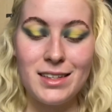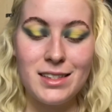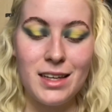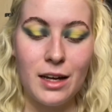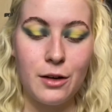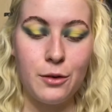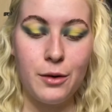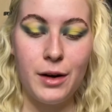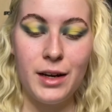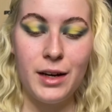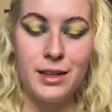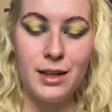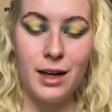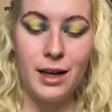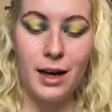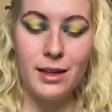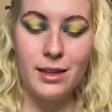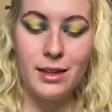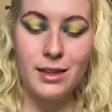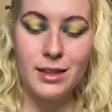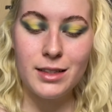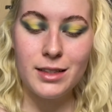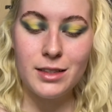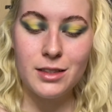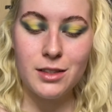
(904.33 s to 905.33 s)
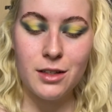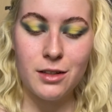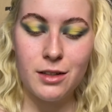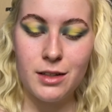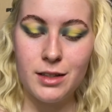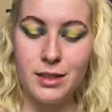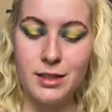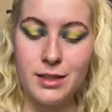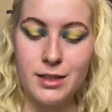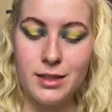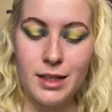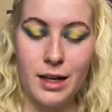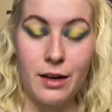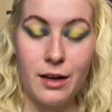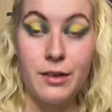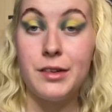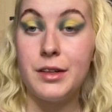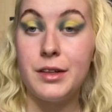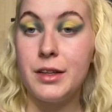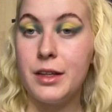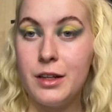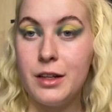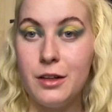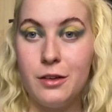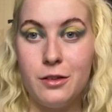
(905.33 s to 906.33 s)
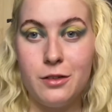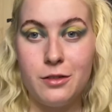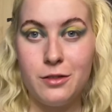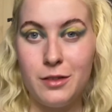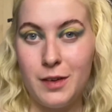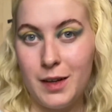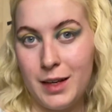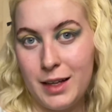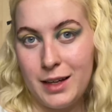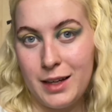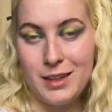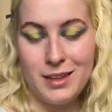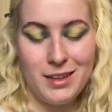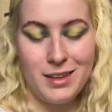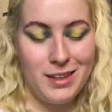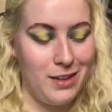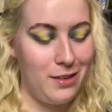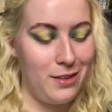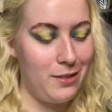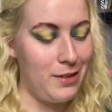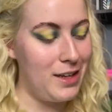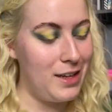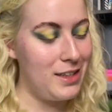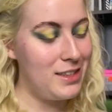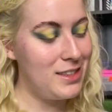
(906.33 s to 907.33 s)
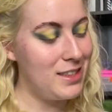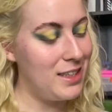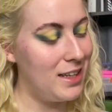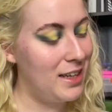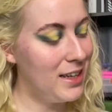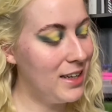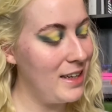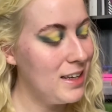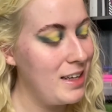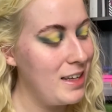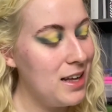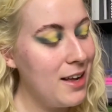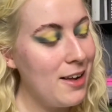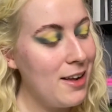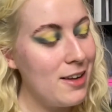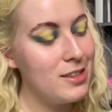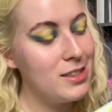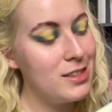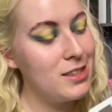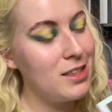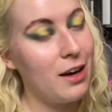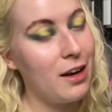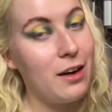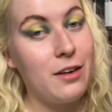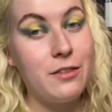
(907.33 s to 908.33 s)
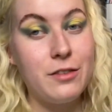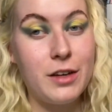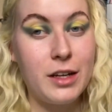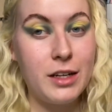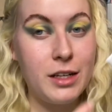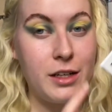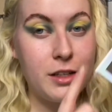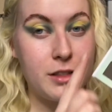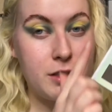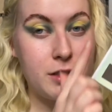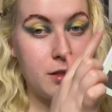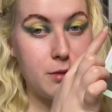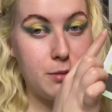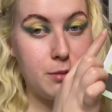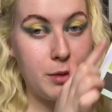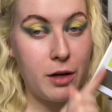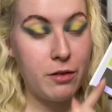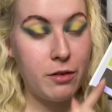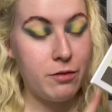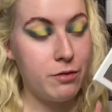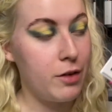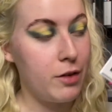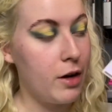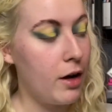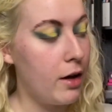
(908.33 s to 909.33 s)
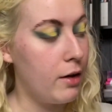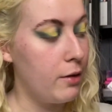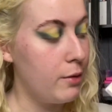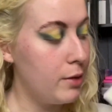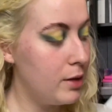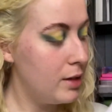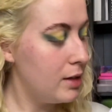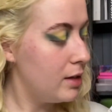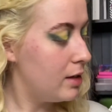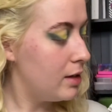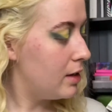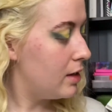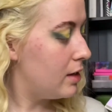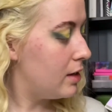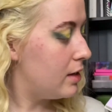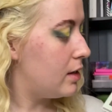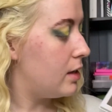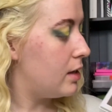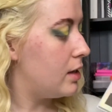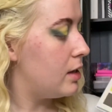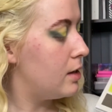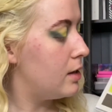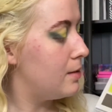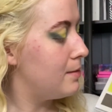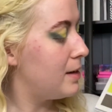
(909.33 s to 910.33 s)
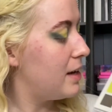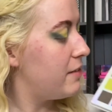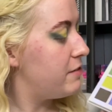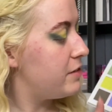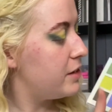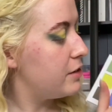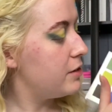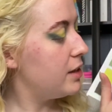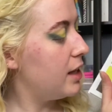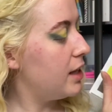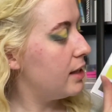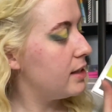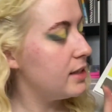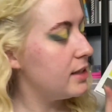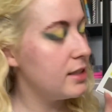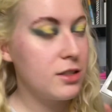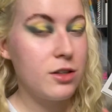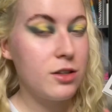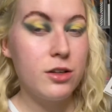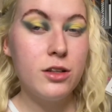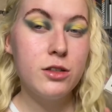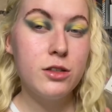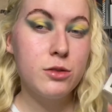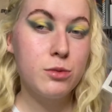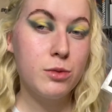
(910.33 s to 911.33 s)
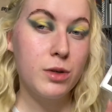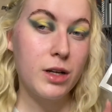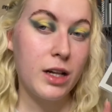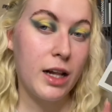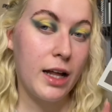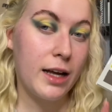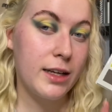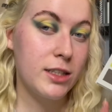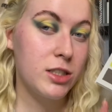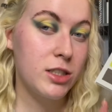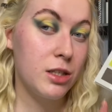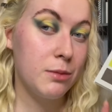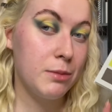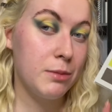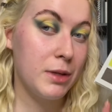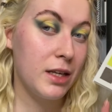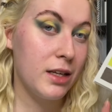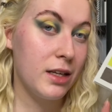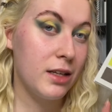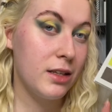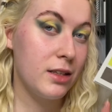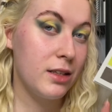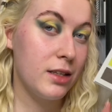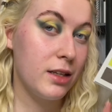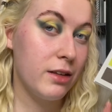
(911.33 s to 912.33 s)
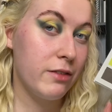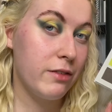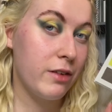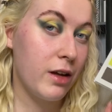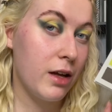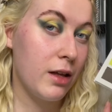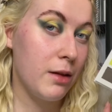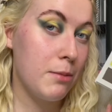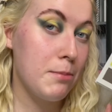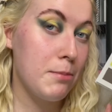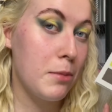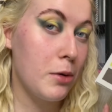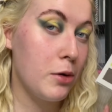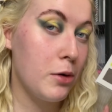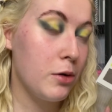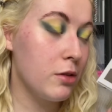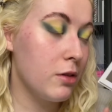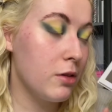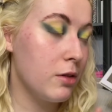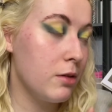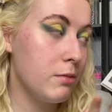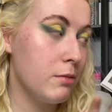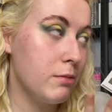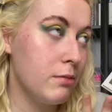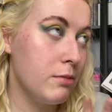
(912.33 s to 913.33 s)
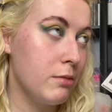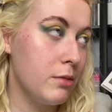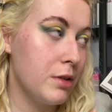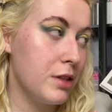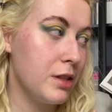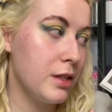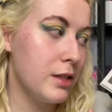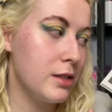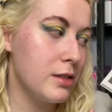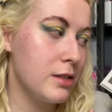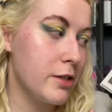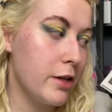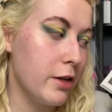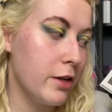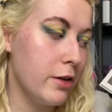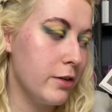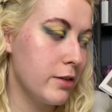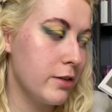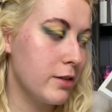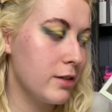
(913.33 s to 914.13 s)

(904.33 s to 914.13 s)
I quite like these colours together, they look really cute actually. So I've only used the bottom row. I feel like these colours will clash a bit if I put them with this look.